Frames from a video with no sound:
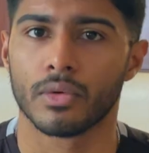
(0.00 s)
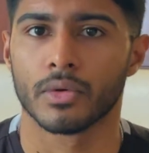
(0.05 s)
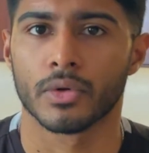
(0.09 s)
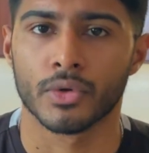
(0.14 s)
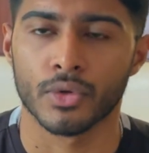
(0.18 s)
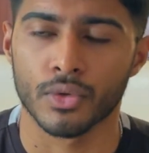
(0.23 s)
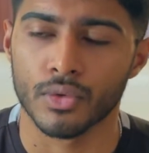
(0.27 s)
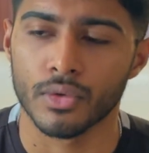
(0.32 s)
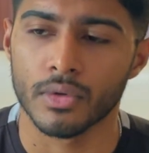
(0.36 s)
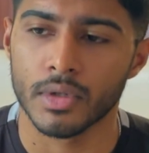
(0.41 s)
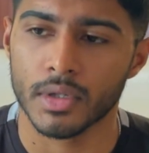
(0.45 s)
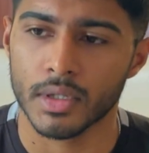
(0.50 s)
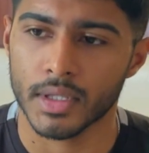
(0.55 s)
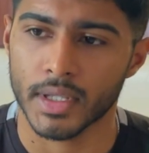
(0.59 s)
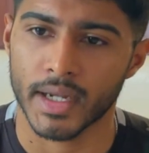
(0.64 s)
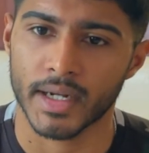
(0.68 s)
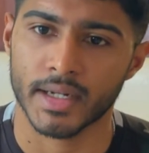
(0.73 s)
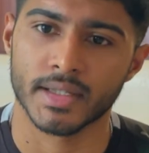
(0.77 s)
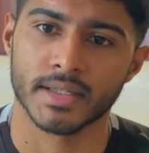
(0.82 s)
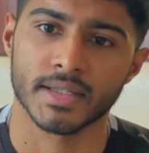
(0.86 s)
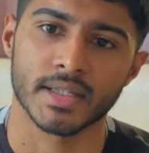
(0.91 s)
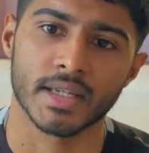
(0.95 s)
rule
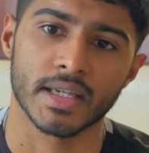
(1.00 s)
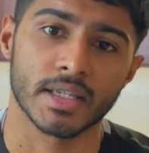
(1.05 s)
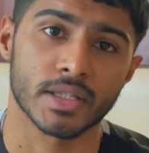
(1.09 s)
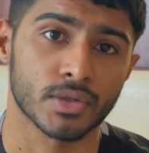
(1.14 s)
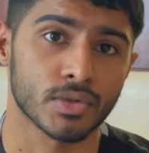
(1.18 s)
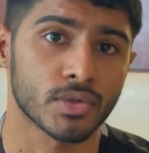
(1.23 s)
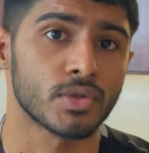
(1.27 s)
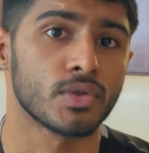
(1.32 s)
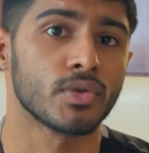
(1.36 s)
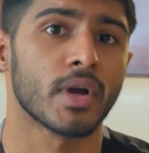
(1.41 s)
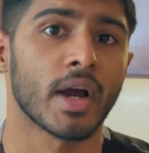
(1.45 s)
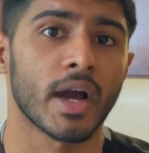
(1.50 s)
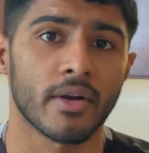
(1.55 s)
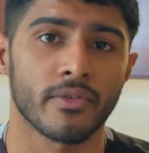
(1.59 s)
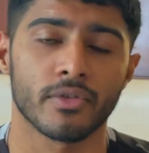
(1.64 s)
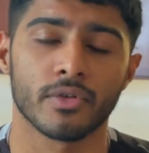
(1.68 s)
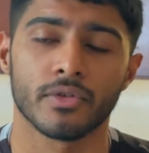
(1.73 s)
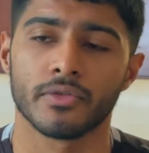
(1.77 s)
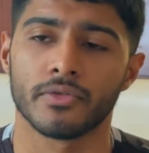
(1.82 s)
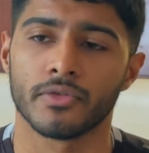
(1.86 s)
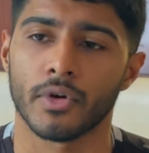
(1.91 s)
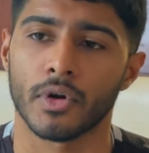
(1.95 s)
that says you have
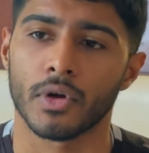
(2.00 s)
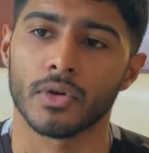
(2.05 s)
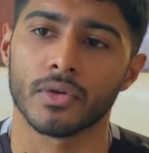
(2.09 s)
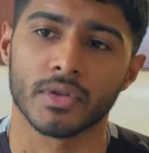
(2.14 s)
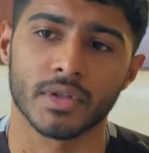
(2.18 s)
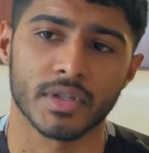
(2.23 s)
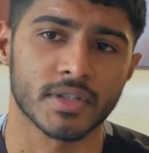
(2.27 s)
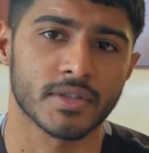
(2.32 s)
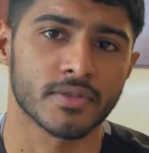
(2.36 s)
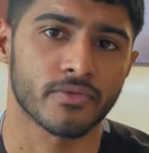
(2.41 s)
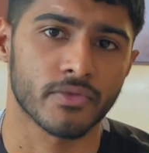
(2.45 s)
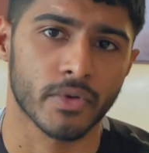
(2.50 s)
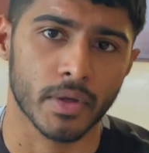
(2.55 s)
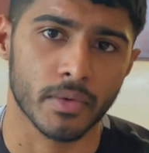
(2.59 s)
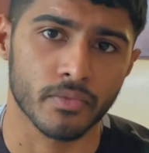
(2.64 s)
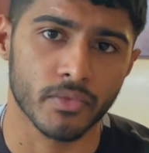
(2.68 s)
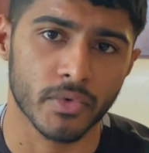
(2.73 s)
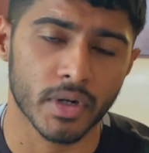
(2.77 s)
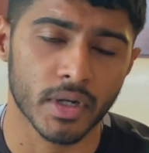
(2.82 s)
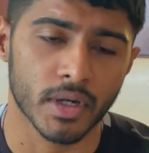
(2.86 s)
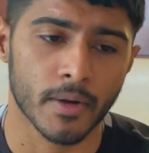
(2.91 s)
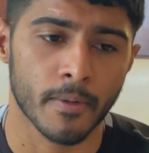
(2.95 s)
to follow this
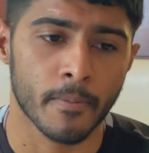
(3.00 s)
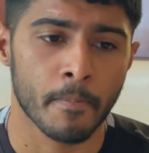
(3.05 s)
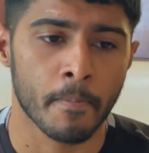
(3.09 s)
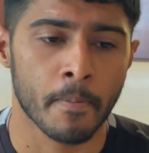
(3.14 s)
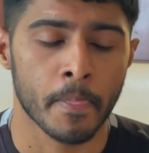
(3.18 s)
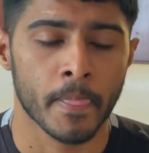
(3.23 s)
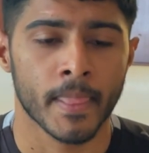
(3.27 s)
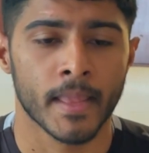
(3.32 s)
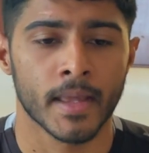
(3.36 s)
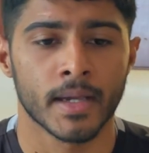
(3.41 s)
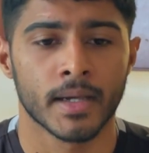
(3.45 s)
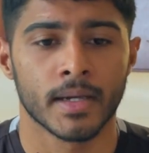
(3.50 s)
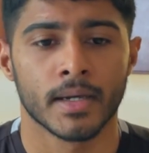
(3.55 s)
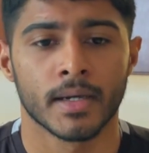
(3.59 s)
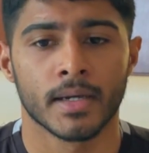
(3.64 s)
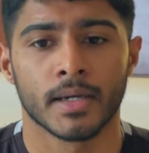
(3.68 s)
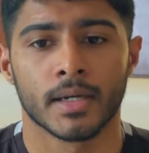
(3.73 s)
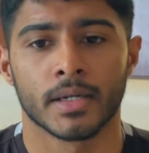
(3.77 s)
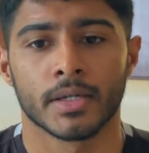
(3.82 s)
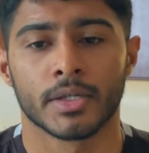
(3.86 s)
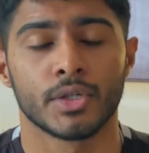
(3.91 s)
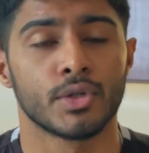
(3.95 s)
framework.
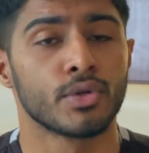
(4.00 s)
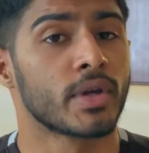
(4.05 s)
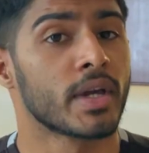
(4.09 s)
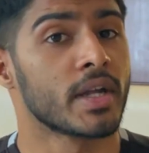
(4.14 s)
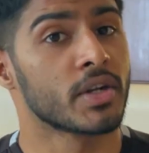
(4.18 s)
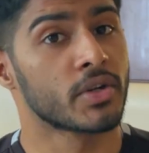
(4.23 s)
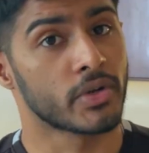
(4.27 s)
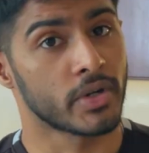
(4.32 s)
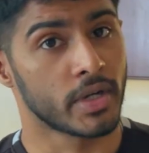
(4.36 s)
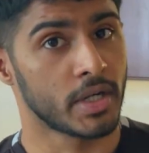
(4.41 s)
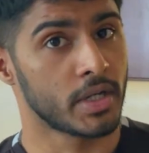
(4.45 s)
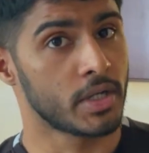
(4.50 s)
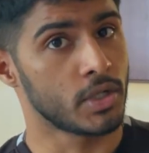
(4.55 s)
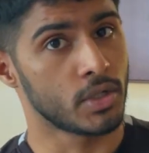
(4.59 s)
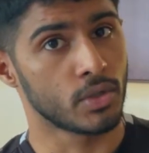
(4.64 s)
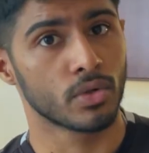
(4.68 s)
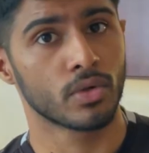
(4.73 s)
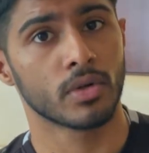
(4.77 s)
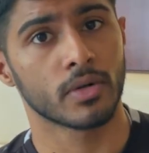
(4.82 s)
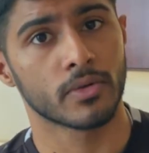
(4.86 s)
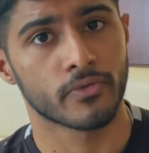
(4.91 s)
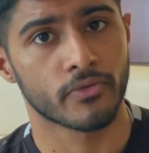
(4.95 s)
You can create
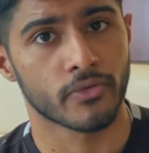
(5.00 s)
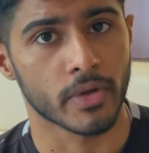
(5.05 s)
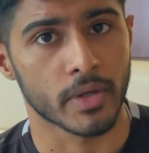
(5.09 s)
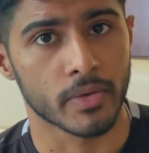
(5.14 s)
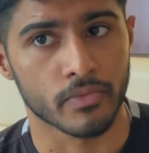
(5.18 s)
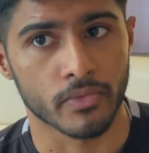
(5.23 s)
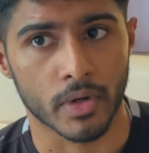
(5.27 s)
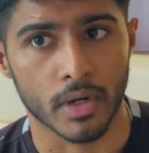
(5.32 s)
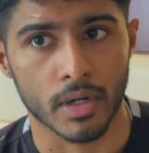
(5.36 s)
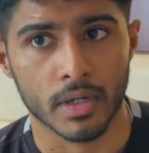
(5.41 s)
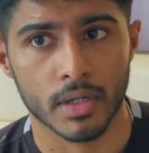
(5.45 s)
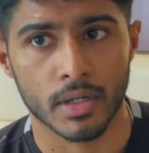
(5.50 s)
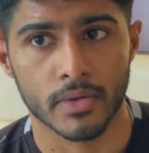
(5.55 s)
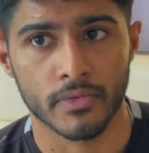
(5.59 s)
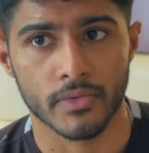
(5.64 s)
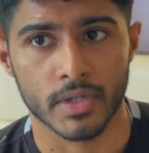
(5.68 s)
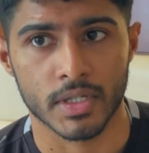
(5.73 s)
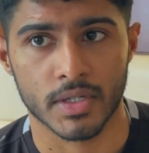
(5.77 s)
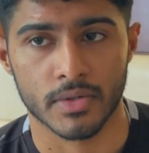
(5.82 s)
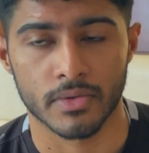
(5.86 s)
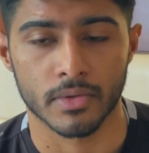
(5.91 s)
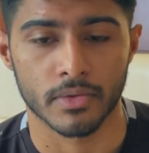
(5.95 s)
your own framework,
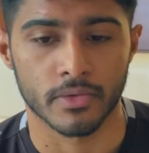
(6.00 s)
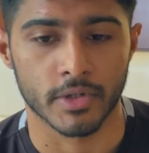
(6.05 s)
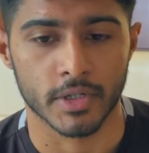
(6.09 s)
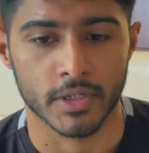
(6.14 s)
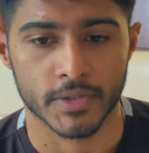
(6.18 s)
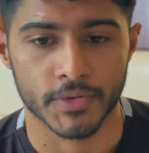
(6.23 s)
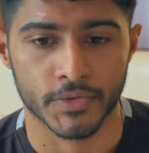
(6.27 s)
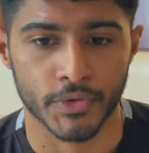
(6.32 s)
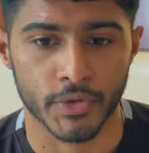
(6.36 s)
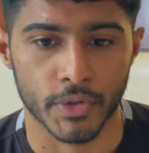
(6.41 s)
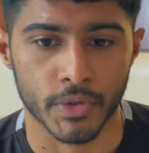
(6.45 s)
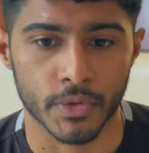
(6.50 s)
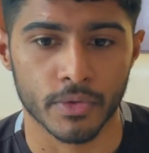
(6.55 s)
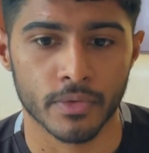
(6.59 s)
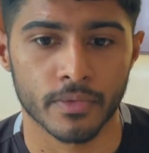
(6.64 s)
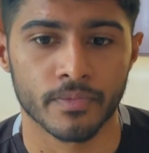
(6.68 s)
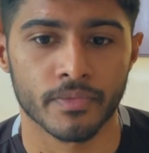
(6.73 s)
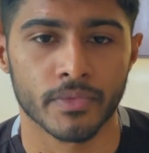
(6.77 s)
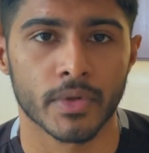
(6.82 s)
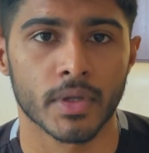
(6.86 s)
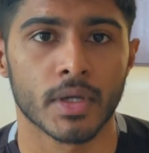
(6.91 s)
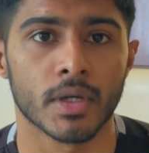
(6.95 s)
whichever works for you.
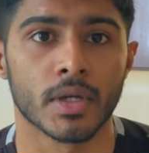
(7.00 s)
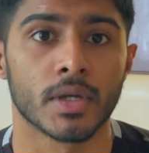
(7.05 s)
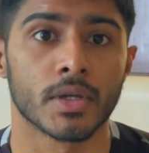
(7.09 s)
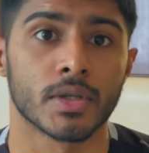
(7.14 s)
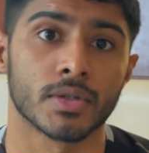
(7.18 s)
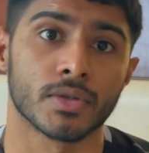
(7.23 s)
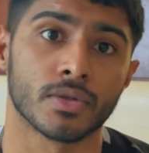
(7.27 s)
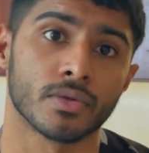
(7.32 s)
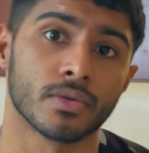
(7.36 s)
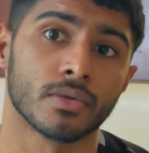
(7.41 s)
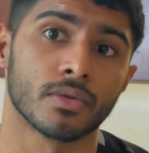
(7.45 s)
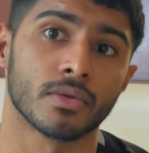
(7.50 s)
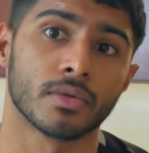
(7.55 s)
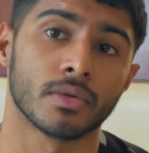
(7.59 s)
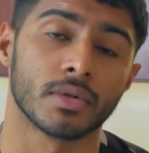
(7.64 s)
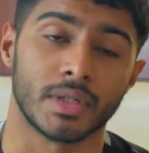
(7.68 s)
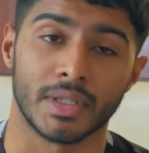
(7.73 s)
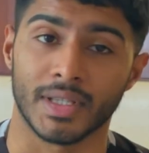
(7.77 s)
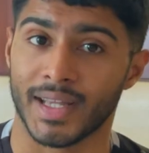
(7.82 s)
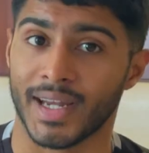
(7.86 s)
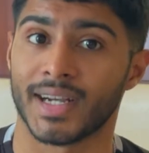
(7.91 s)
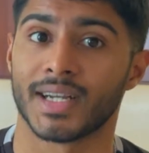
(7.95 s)
So
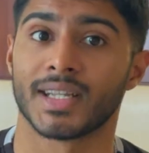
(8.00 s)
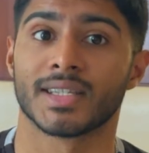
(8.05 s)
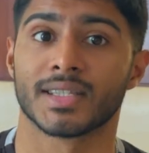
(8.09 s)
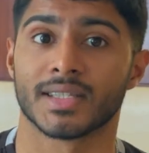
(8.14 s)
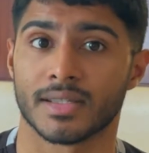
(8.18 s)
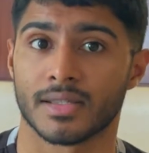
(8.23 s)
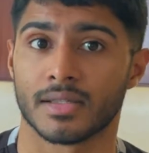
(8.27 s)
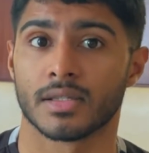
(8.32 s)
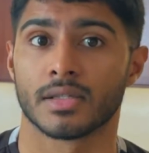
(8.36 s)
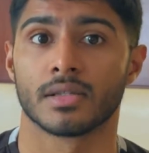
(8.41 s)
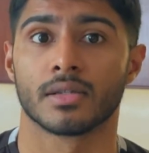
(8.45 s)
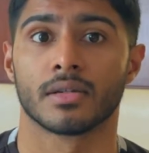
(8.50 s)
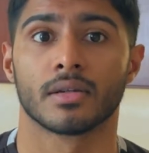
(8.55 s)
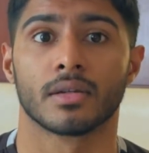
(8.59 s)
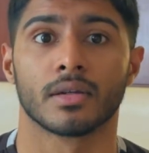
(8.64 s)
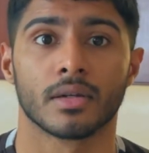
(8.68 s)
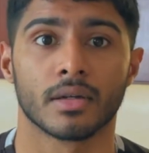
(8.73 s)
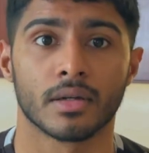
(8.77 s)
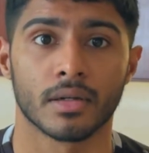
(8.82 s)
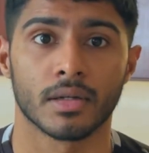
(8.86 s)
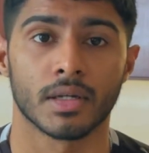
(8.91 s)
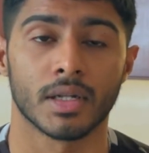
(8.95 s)
that is
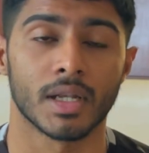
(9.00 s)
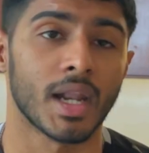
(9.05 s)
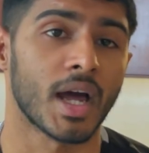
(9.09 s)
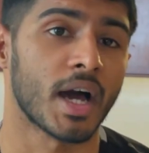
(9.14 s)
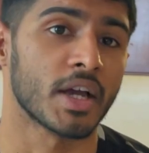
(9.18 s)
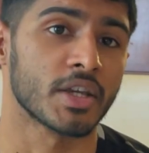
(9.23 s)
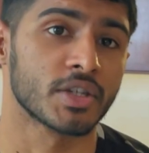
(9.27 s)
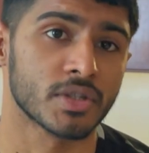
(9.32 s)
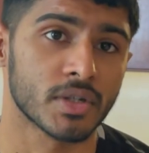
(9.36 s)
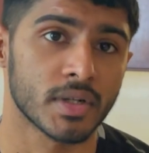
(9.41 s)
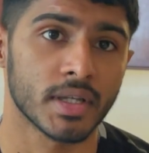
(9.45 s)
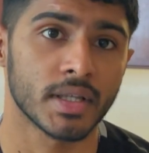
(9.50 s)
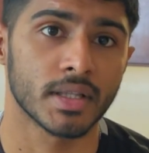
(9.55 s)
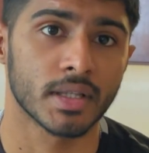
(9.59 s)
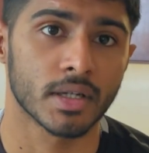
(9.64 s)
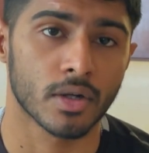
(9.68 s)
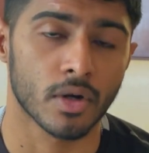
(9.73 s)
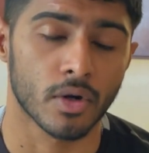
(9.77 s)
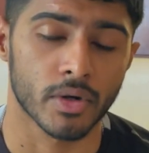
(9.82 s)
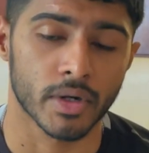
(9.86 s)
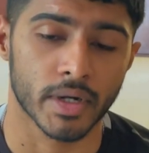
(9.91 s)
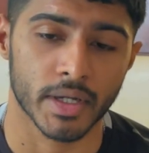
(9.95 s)
largely the
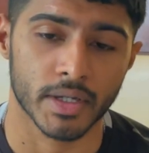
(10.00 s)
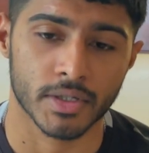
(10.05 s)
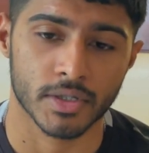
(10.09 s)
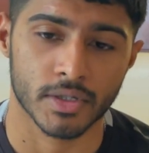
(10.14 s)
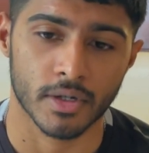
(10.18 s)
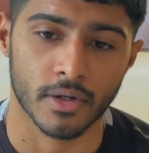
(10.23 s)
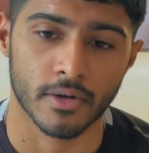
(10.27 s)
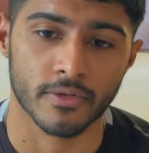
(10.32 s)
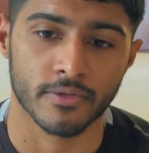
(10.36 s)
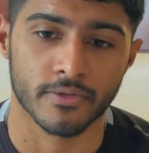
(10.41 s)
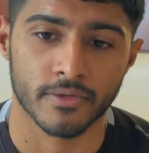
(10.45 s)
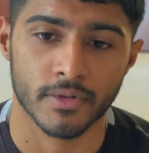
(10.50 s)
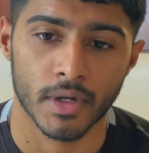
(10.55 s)
context of